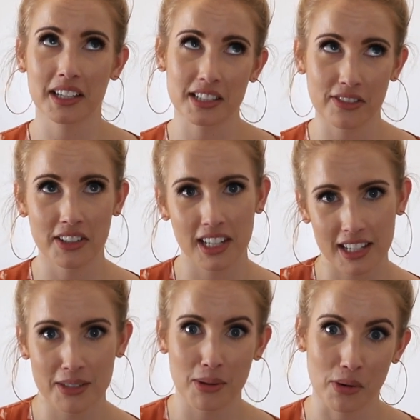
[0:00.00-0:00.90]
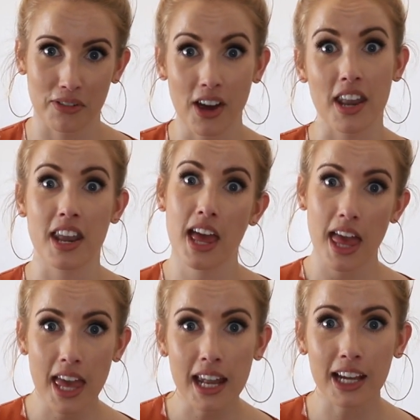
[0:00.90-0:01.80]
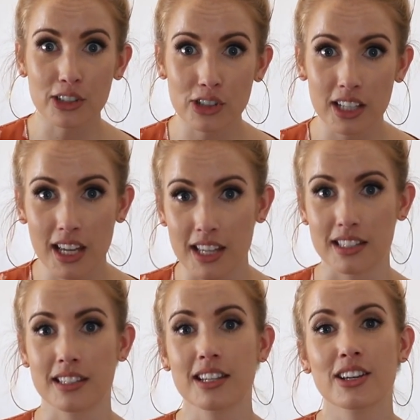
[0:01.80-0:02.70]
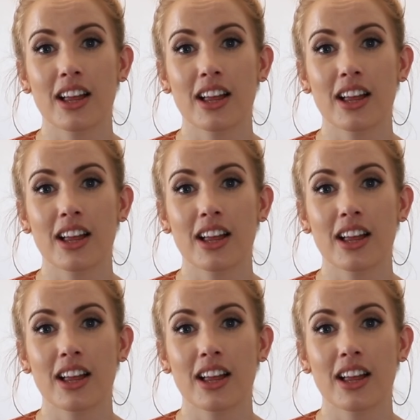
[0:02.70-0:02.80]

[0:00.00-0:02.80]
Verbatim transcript: Like as if it needed to be more fun. It actually is.